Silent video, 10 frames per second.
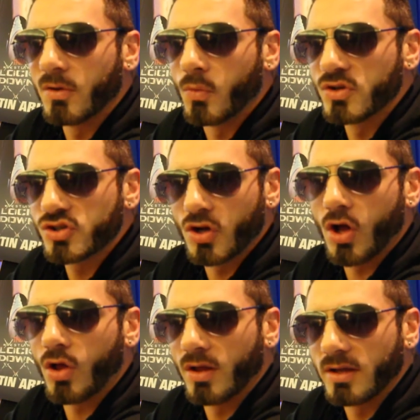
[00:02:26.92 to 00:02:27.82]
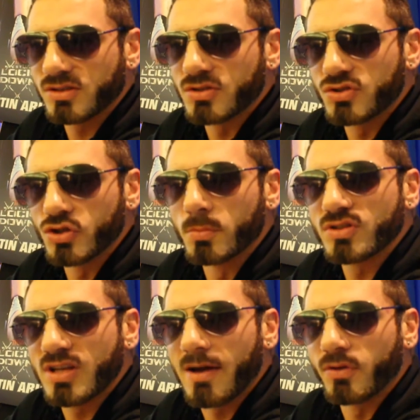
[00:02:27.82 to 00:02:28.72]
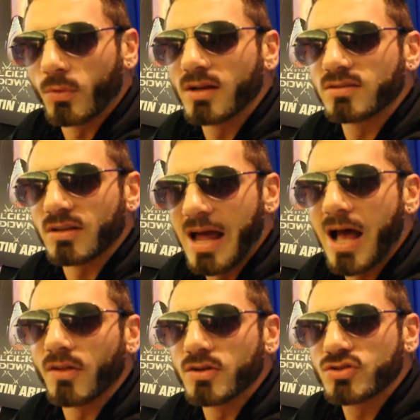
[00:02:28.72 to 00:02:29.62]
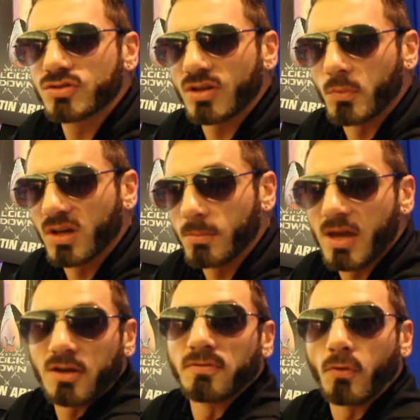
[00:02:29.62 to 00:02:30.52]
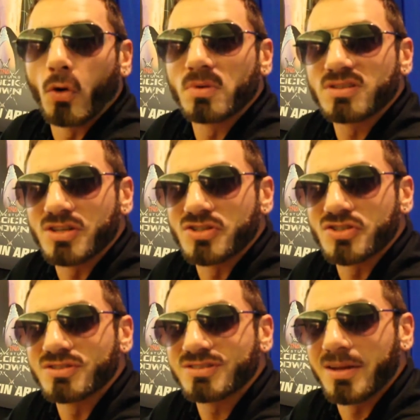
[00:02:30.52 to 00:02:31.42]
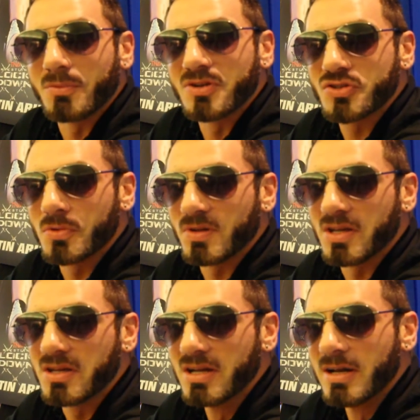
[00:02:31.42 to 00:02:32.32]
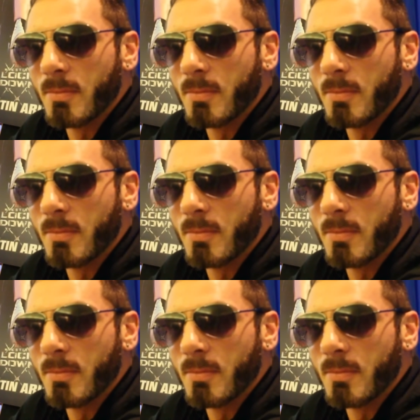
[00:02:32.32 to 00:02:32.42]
we should all as consumers have the right to knowledge so that we can make informed decisions, and we shouldn't be